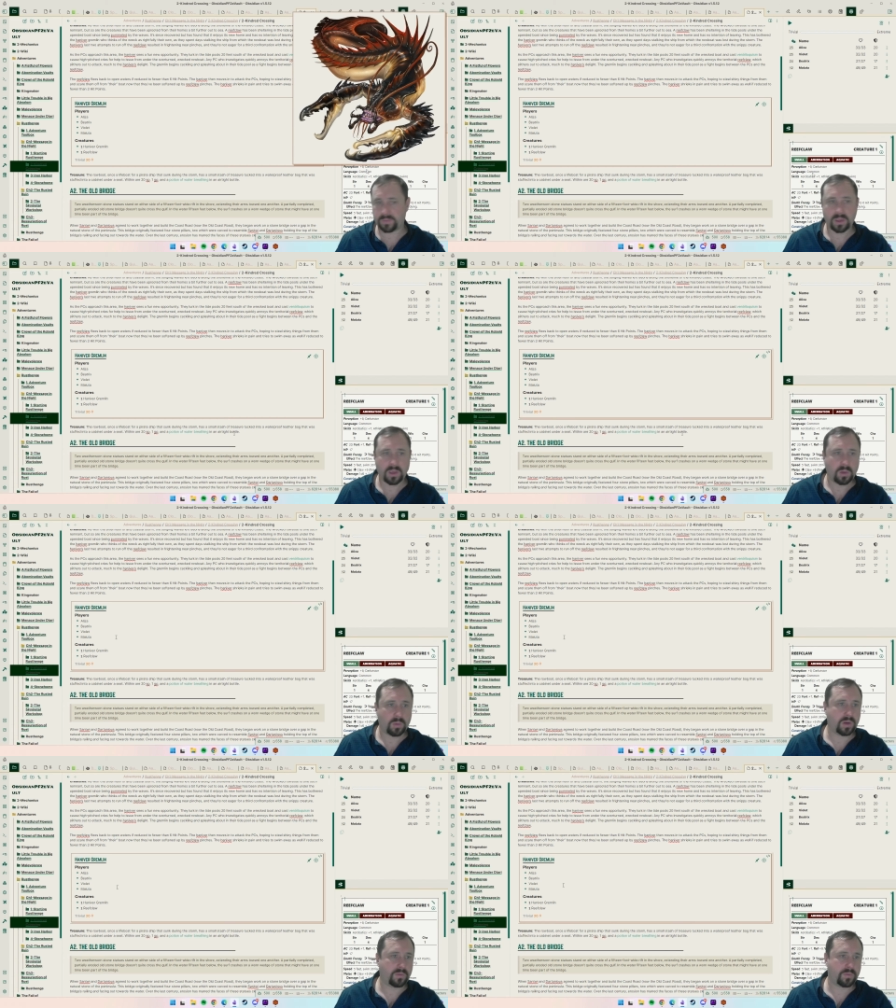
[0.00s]
Now,
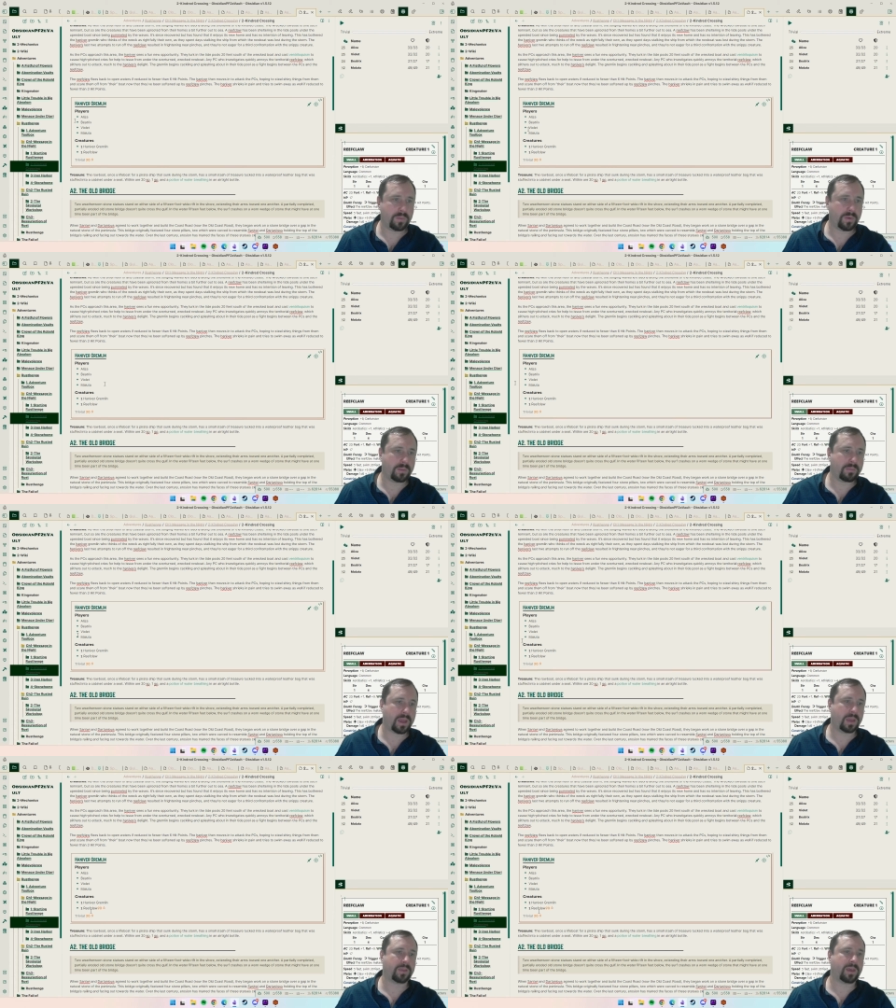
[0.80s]
what if we
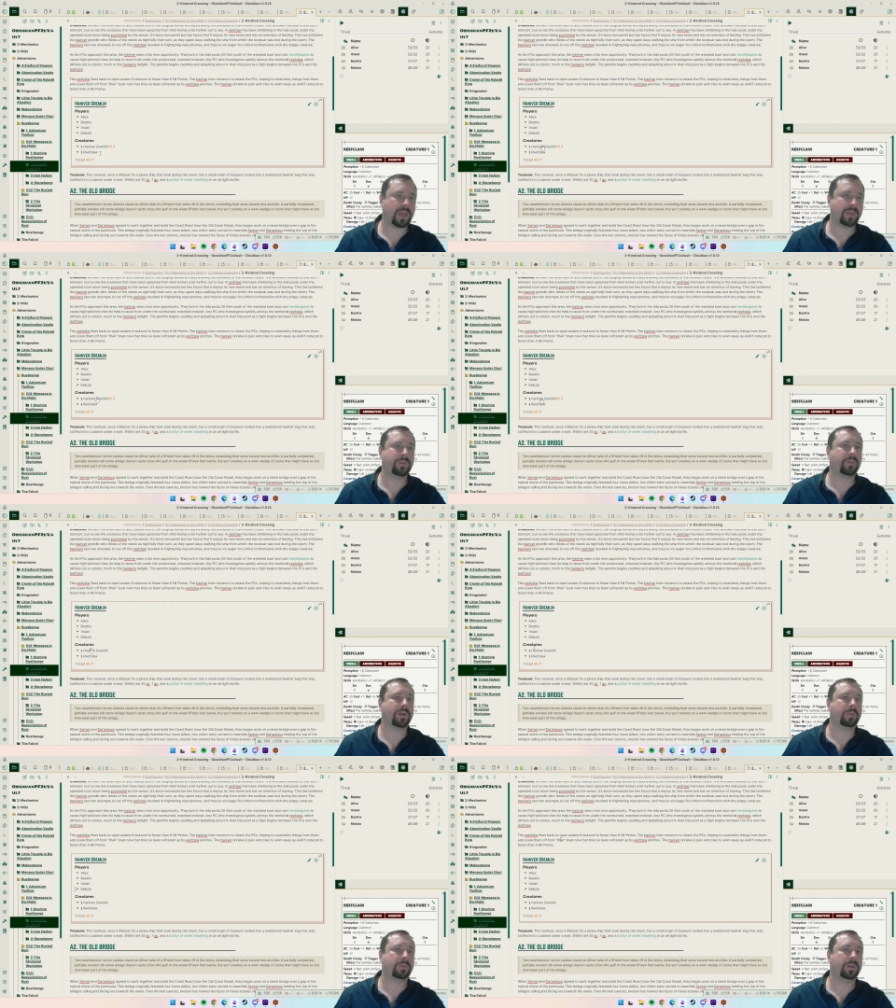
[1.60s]
want to make the
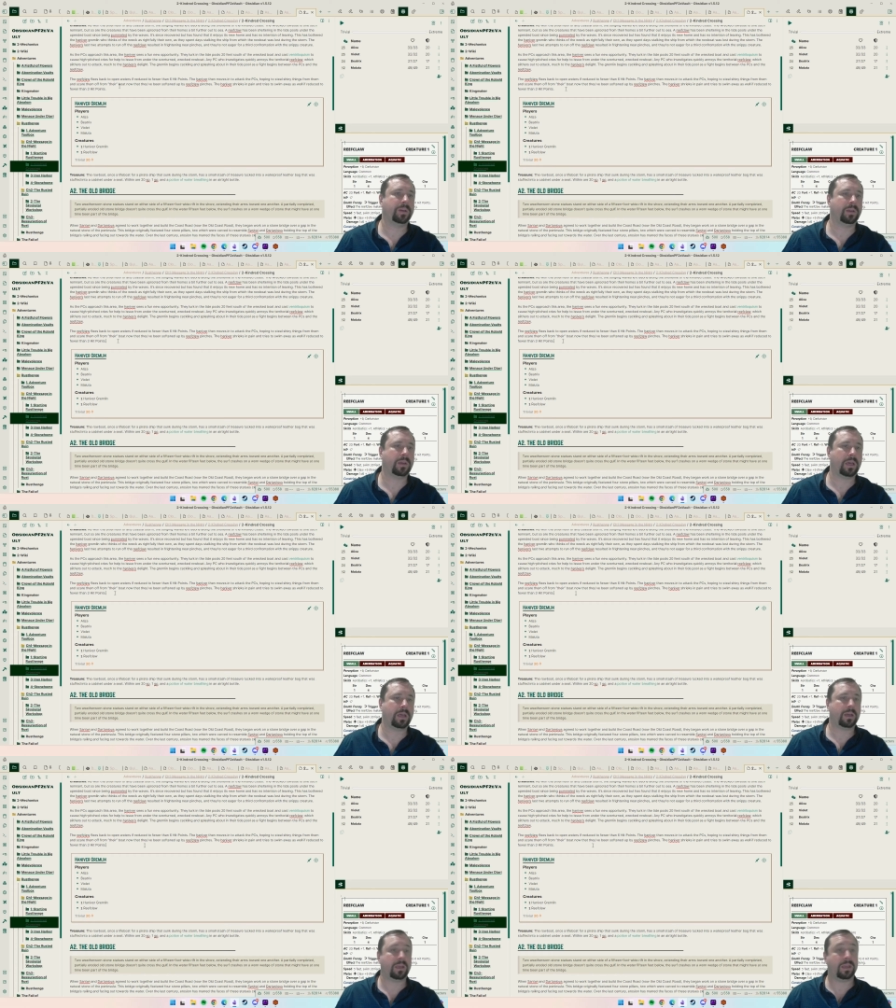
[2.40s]
Hanover Gremlin
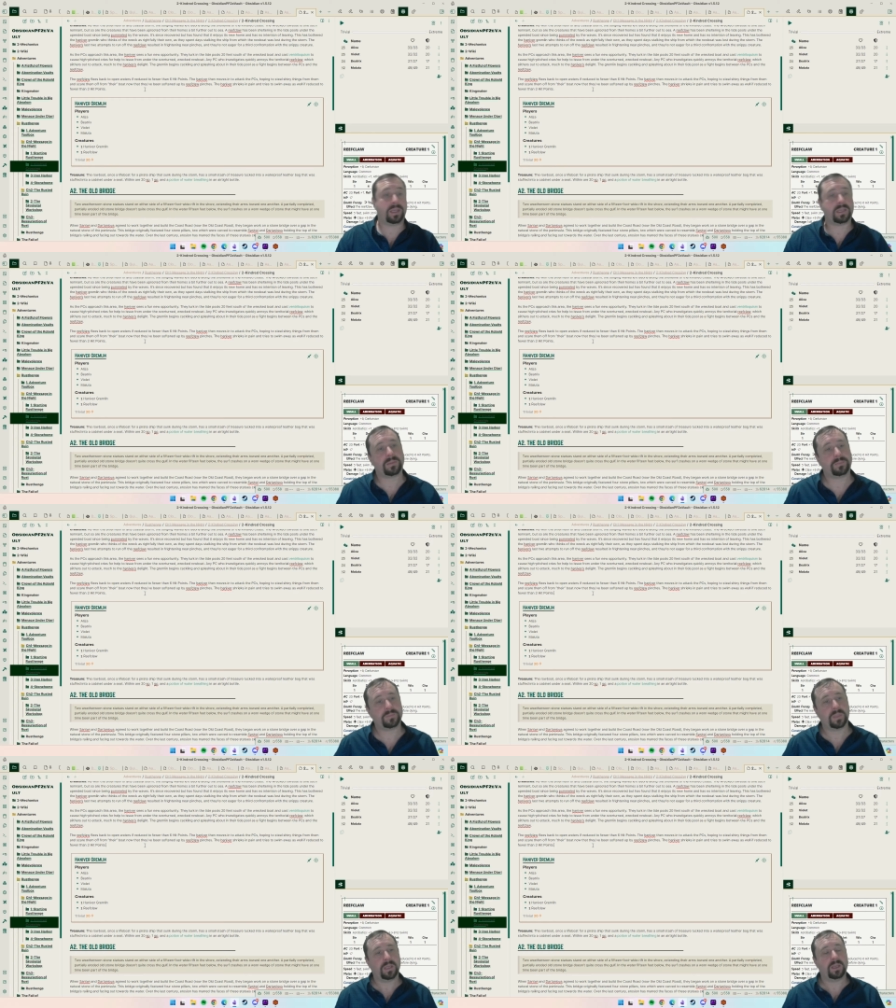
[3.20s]
elite?